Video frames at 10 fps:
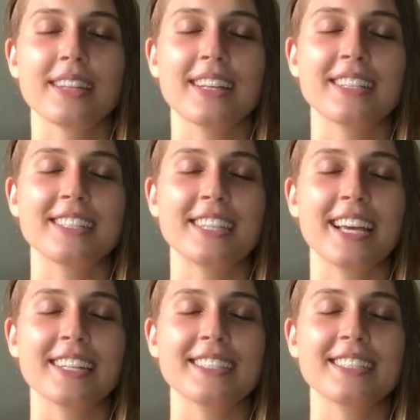then the
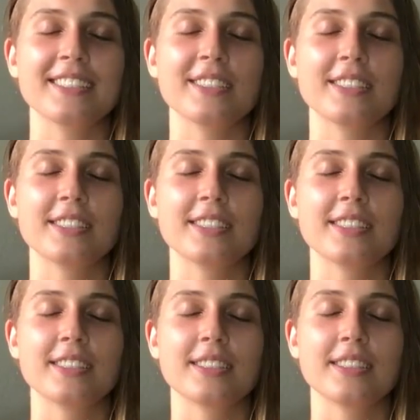chest,
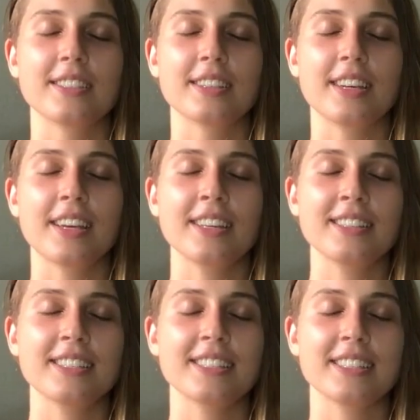
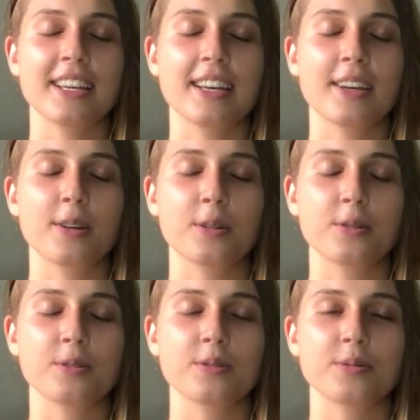and then
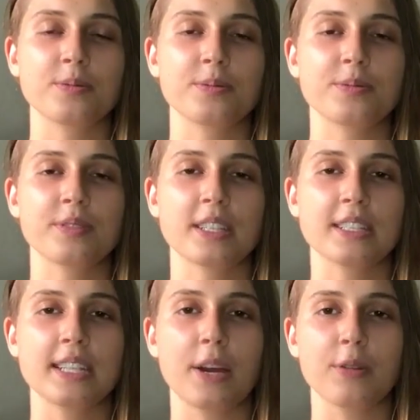down
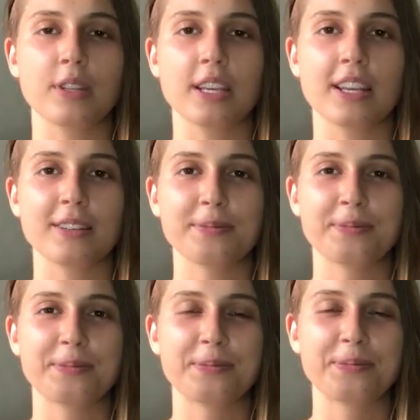and down
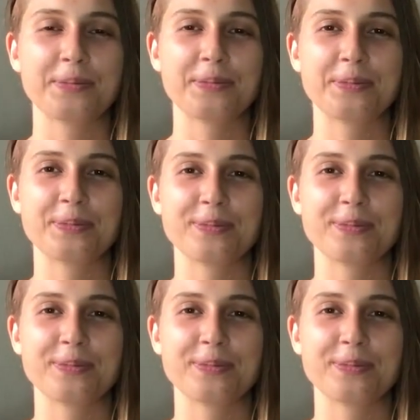again.